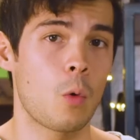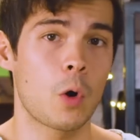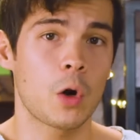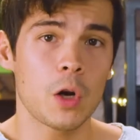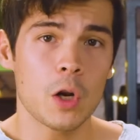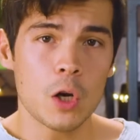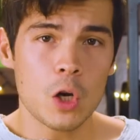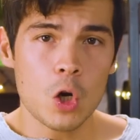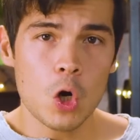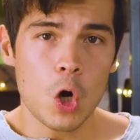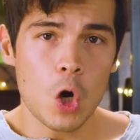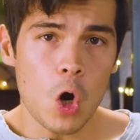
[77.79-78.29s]
We're
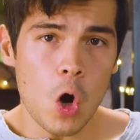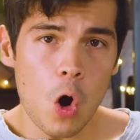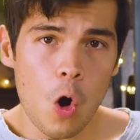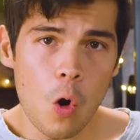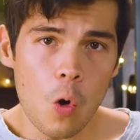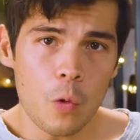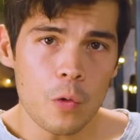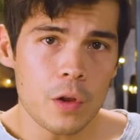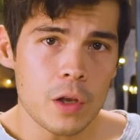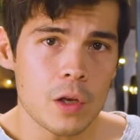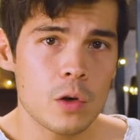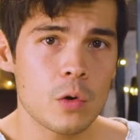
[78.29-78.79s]
gonna cook
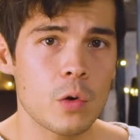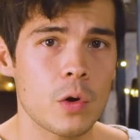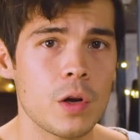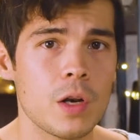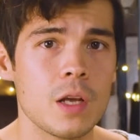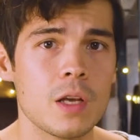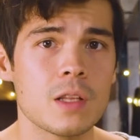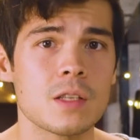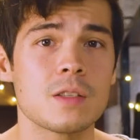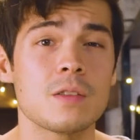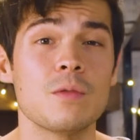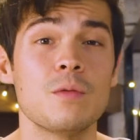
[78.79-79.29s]
all the
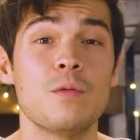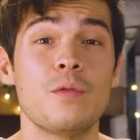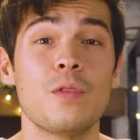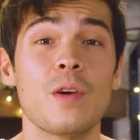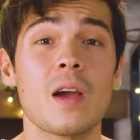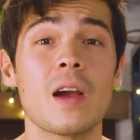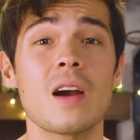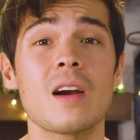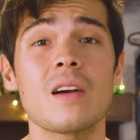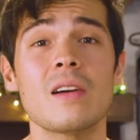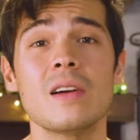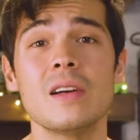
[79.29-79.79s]
ingredients
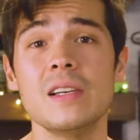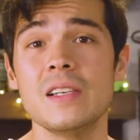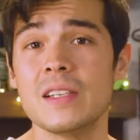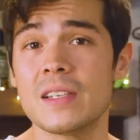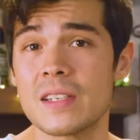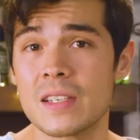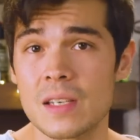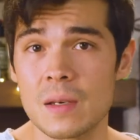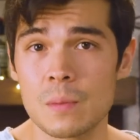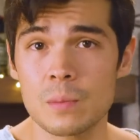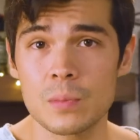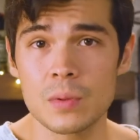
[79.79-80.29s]
very
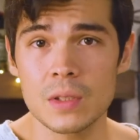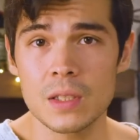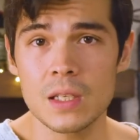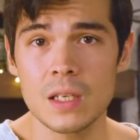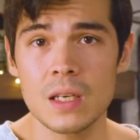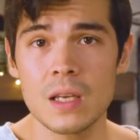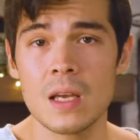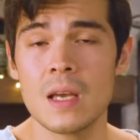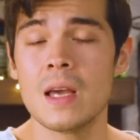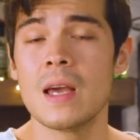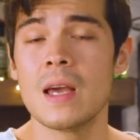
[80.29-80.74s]
simply,